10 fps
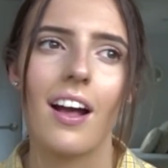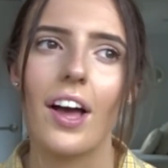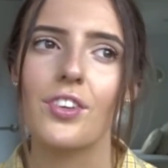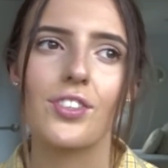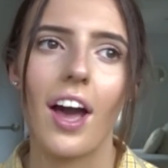
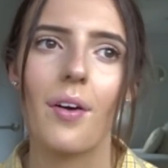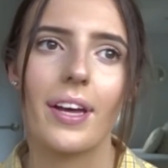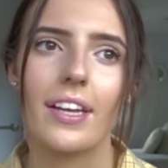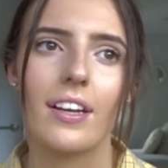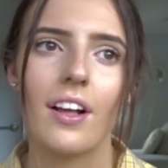I just can't
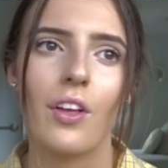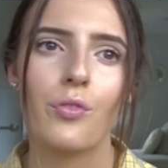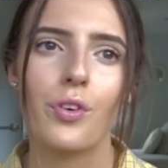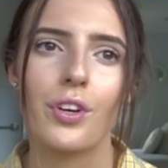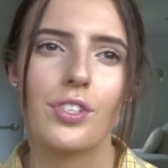wait
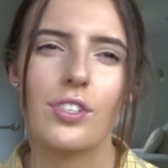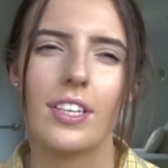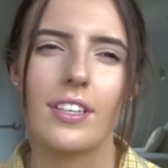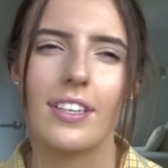for it to